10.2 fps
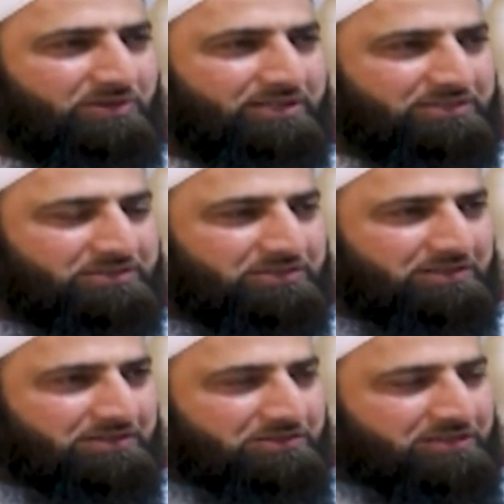who gets
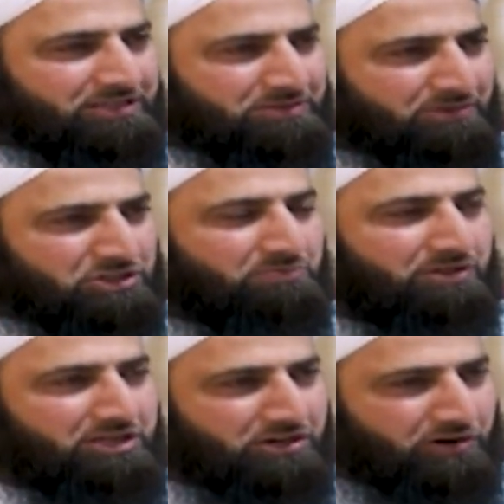this much
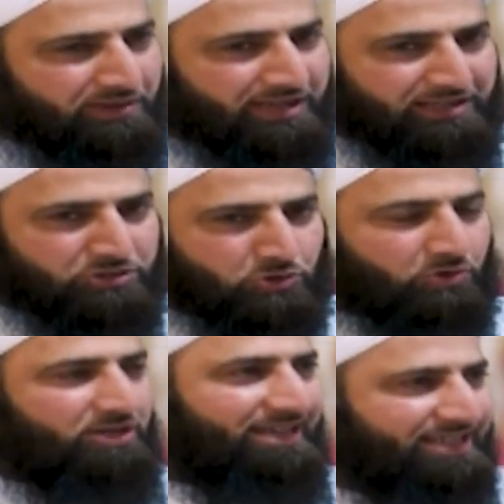money coming in
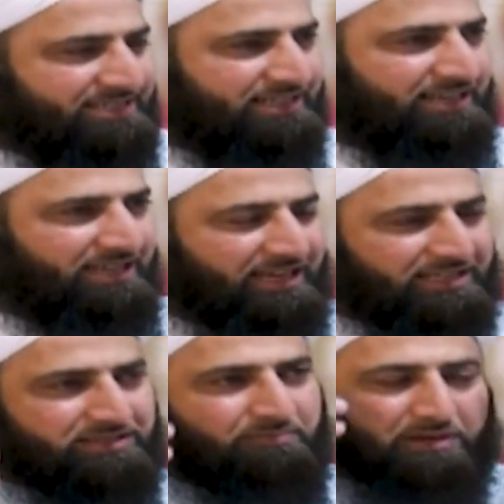so easily, he
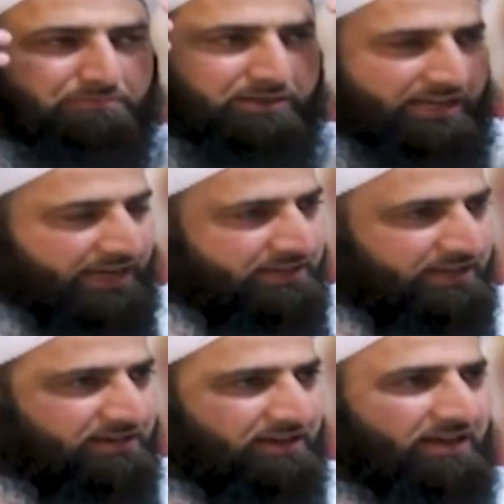gets a bit
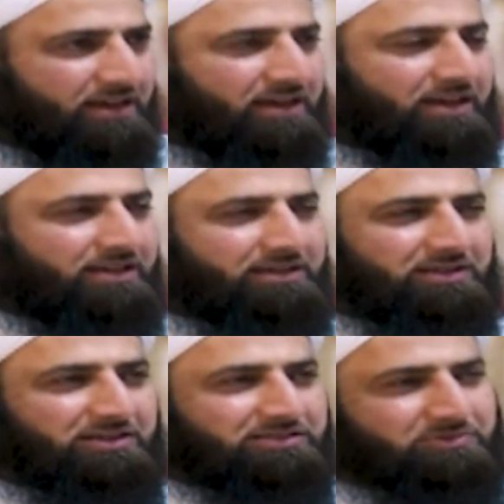big-headed.
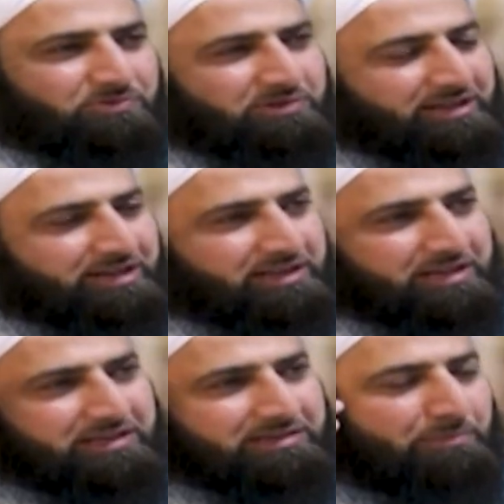He doesn't. He
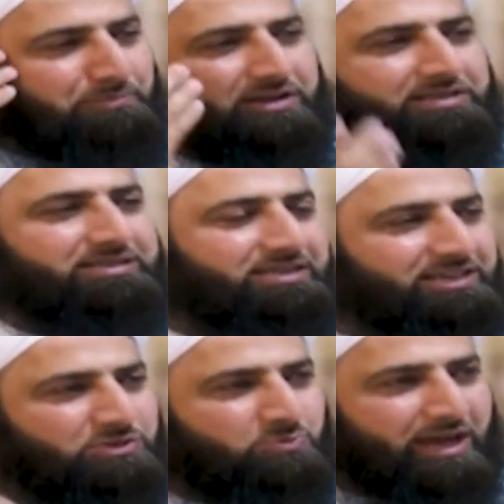that person,
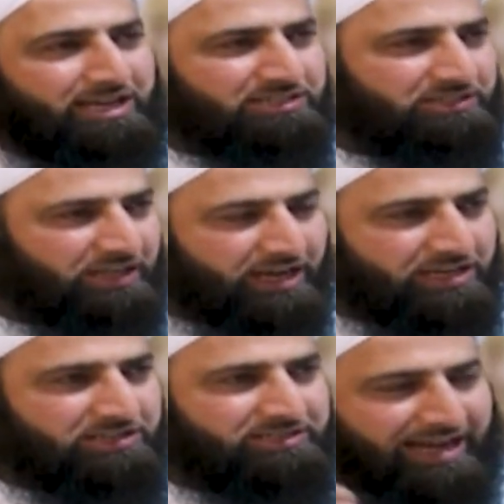his ways
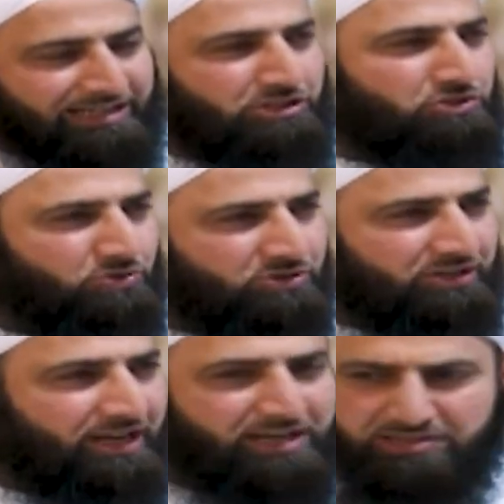change, his attitudes
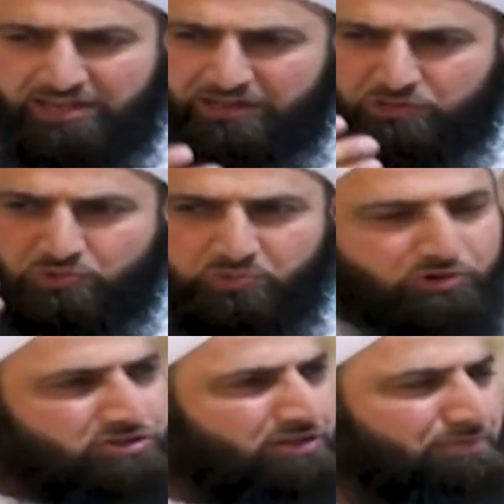change
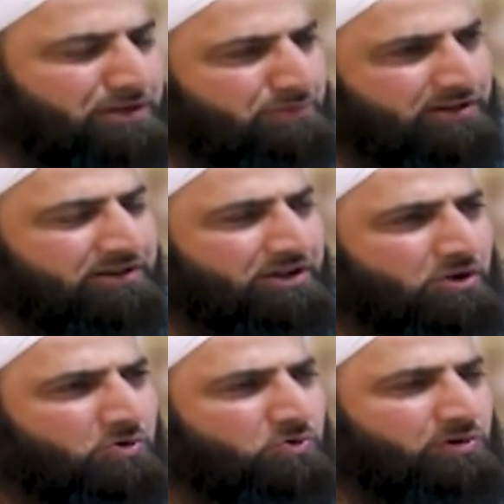towards the people
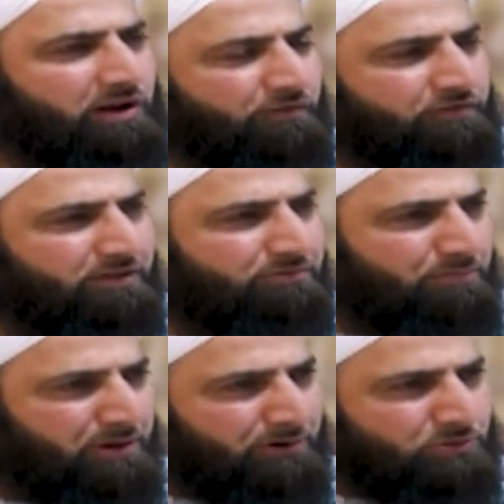who loved him, the
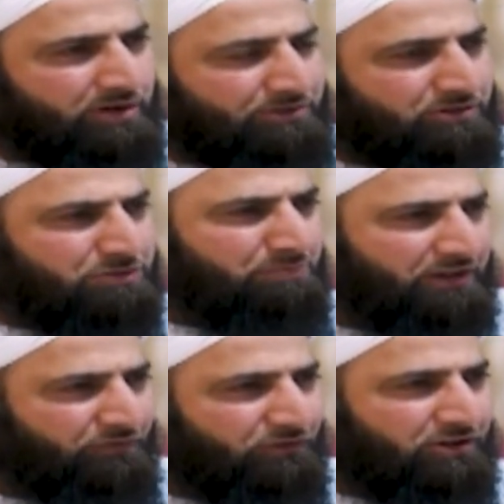people who had
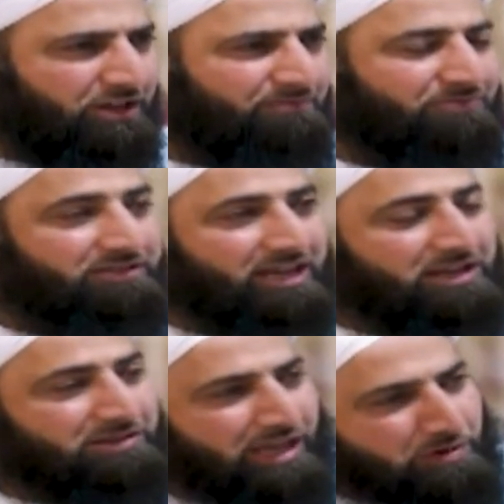respect for him.
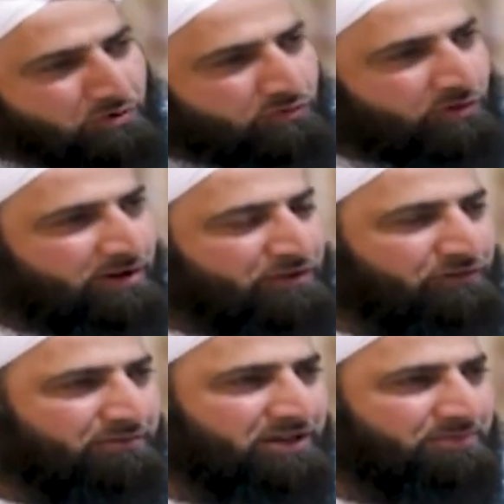They they move away
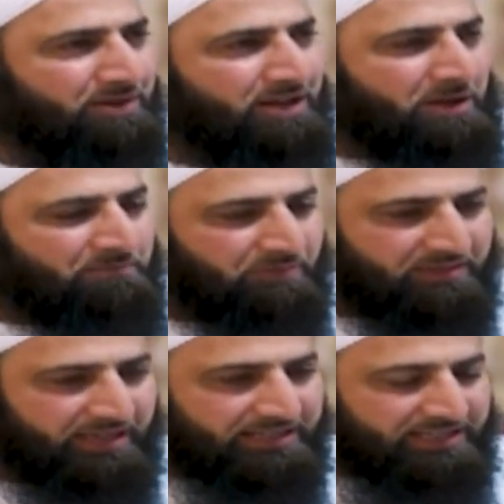from him.
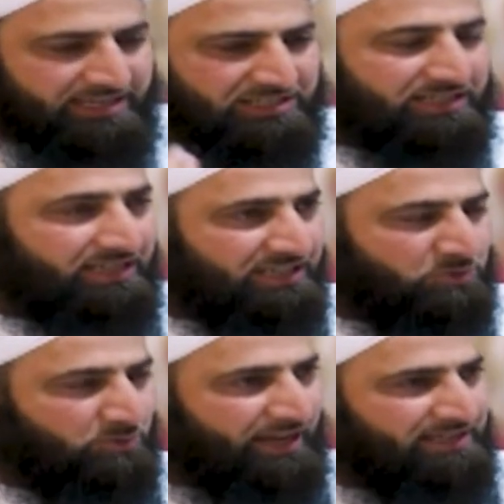Then his
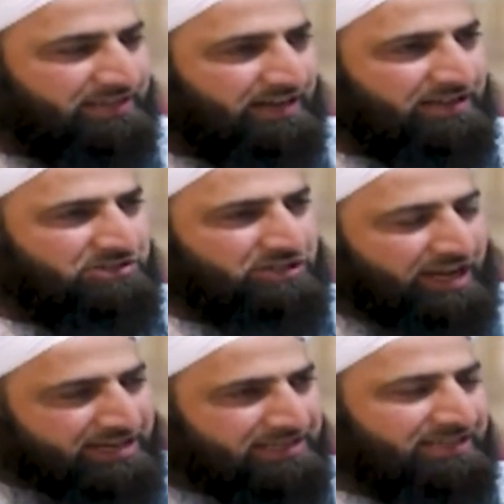his ways are
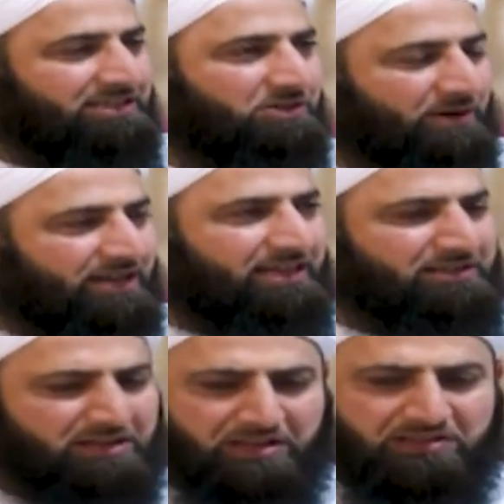changing in the way
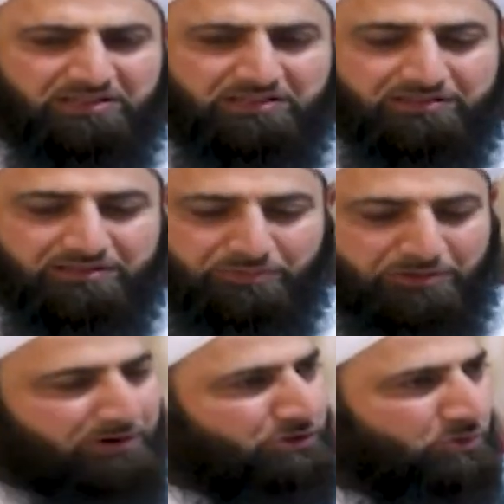that the, the
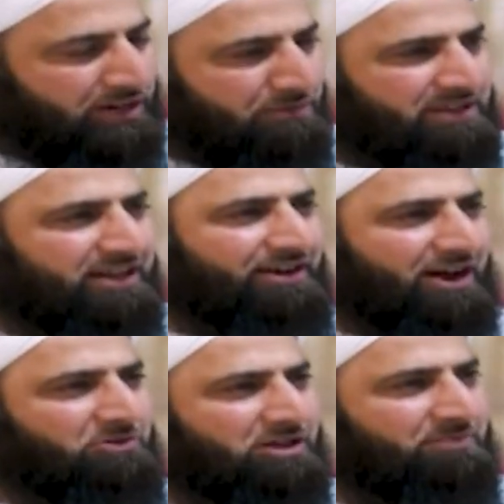people don't want to be
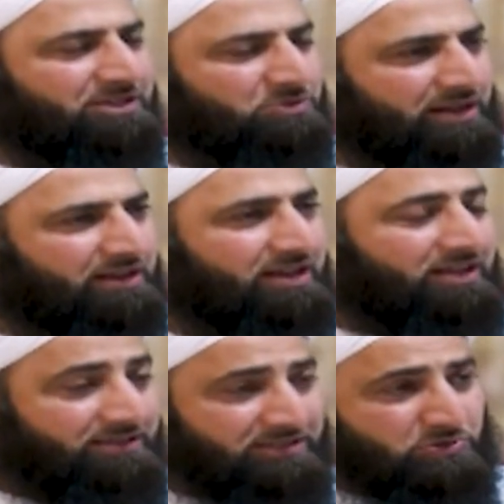around him as well.
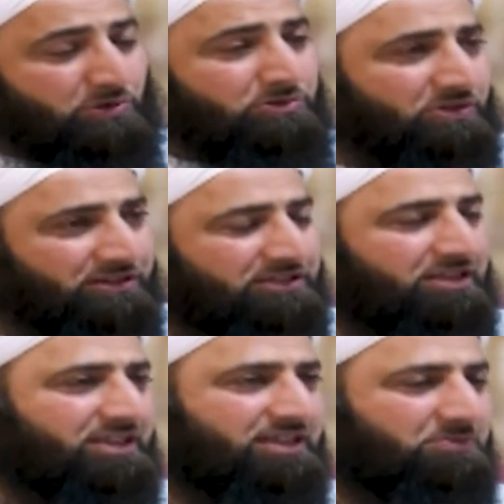This is also
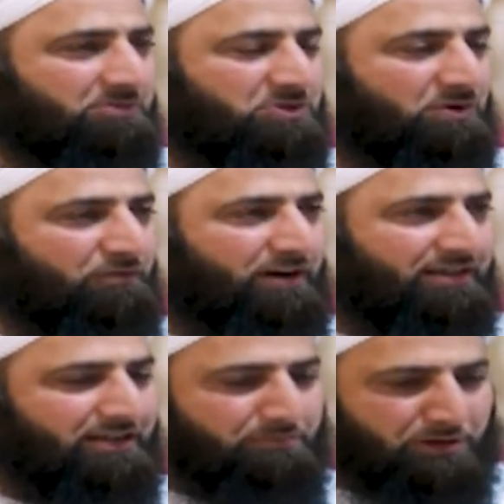another thing which you'll
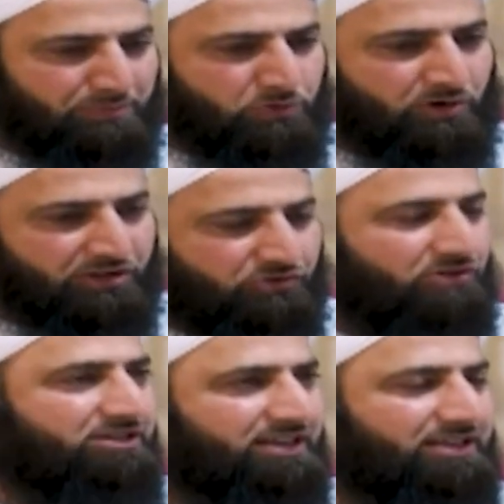find that people who are
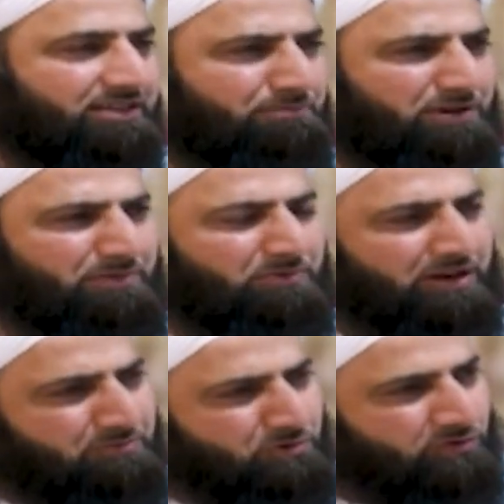drug dealing, that people
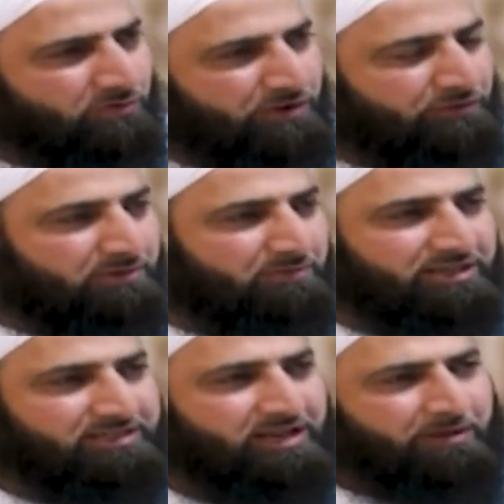want to move away from him
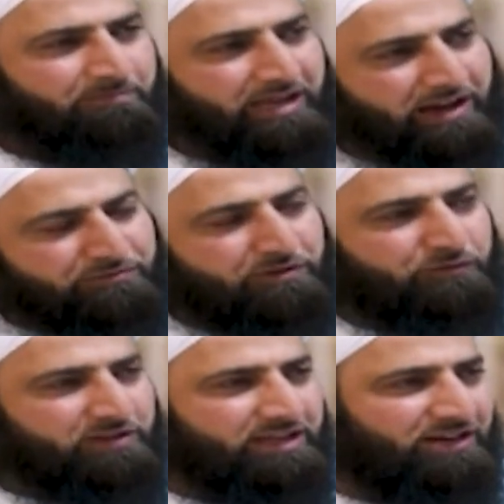because they have the
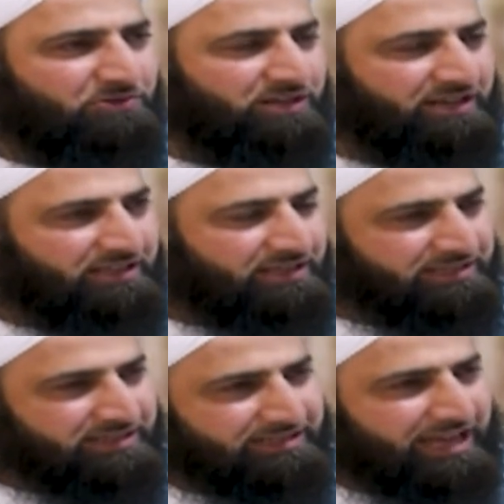fear, or they, they,
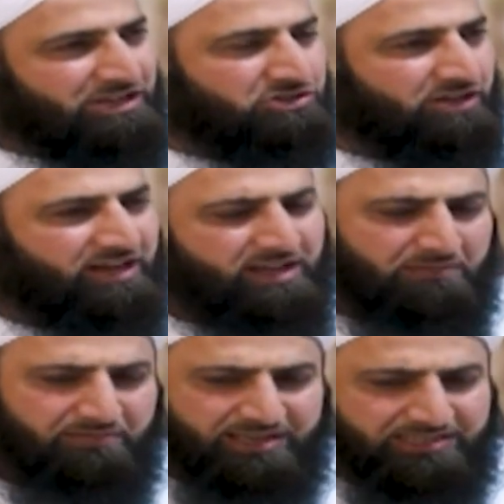there's a danger
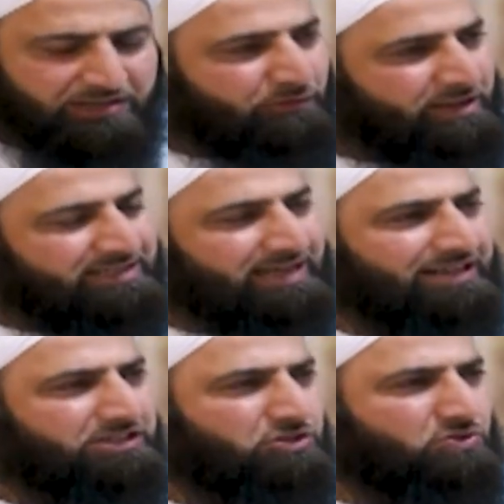because of his
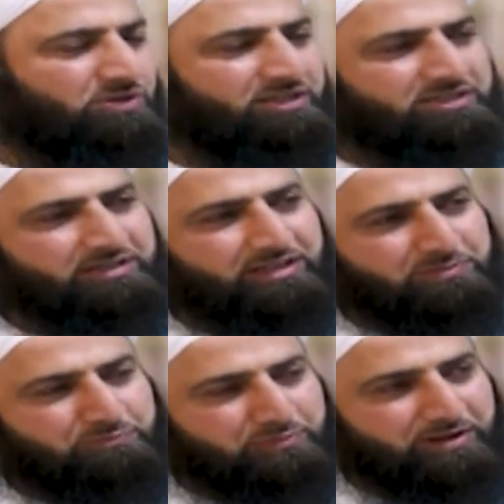attitude, his,
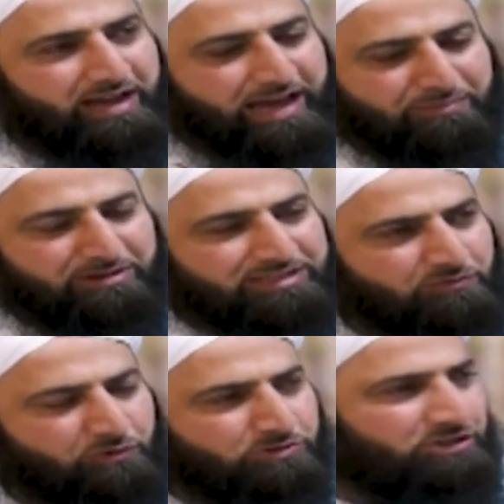his habits
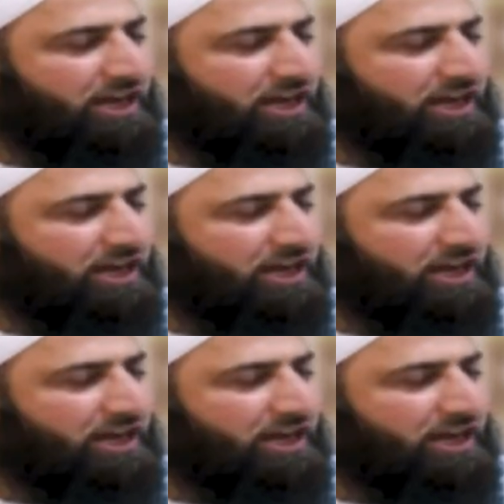have all